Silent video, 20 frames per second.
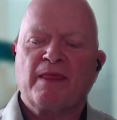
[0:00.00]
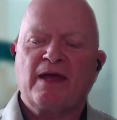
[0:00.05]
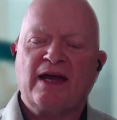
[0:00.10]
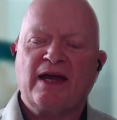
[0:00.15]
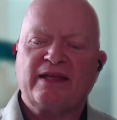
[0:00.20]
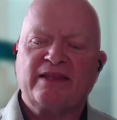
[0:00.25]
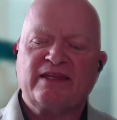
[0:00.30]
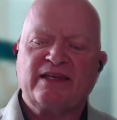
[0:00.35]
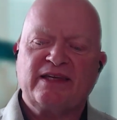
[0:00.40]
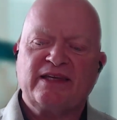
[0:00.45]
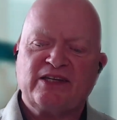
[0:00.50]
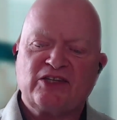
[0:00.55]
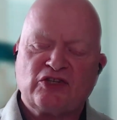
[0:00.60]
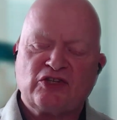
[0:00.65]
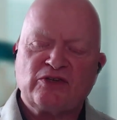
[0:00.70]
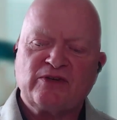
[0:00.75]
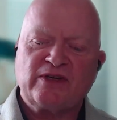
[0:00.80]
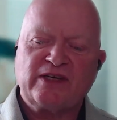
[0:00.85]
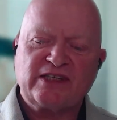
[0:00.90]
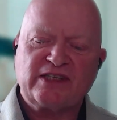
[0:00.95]
And the
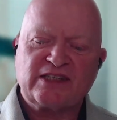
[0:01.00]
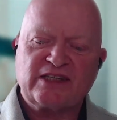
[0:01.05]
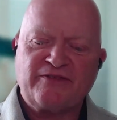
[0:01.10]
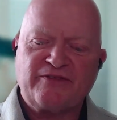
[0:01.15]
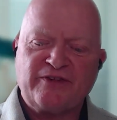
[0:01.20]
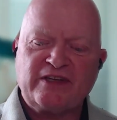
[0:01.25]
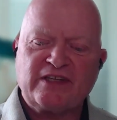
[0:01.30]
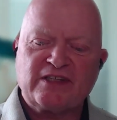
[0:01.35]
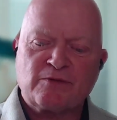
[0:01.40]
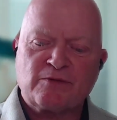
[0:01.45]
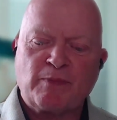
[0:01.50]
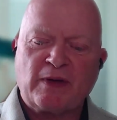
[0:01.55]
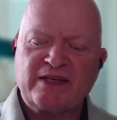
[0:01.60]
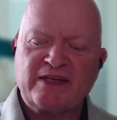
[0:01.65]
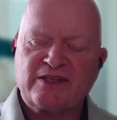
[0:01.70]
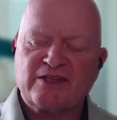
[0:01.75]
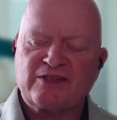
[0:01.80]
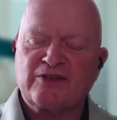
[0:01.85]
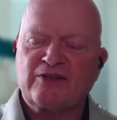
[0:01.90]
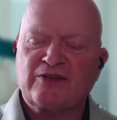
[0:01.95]
issue is if it's
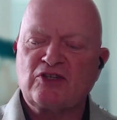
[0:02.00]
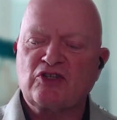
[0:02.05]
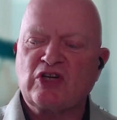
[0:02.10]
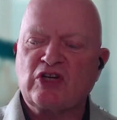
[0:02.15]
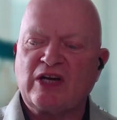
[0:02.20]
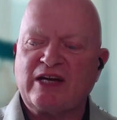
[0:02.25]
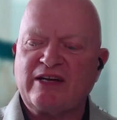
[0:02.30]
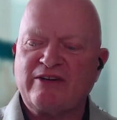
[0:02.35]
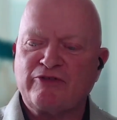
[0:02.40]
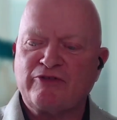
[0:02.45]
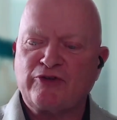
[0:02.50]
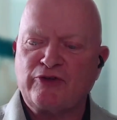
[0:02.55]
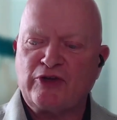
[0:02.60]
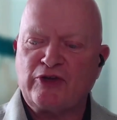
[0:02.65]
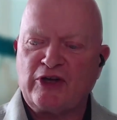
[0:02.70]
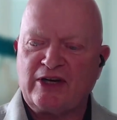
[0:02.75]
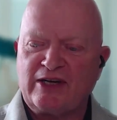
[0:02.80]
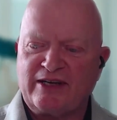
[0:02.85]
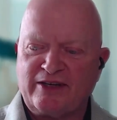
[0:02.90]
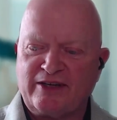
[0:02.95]
based on general
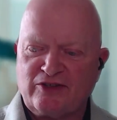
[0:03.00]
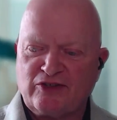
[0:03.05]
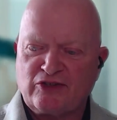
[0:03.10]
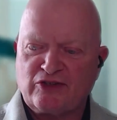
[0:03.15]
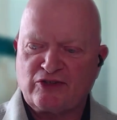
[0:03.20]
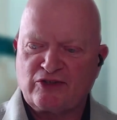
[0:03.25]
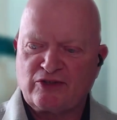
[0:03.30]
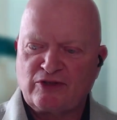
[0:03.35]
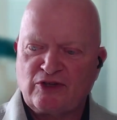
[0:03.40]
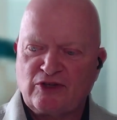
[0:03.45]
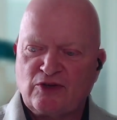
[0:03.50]
knowledge,